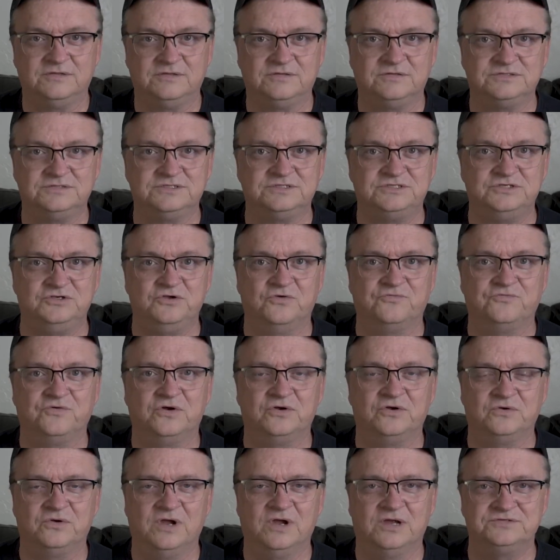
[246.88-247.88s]
So your
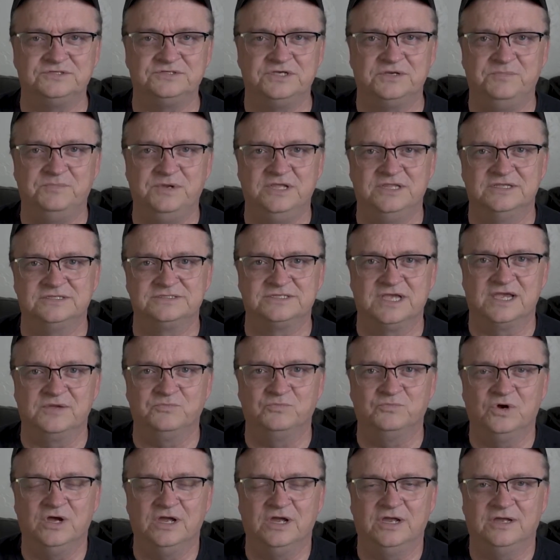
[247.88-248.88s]
photograph should be the
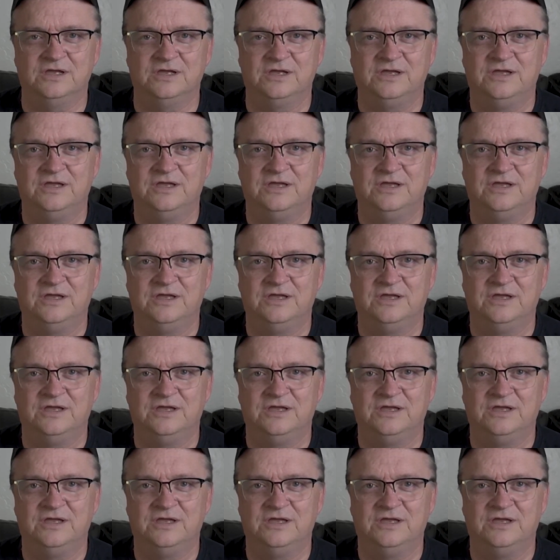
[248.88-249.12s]
same way.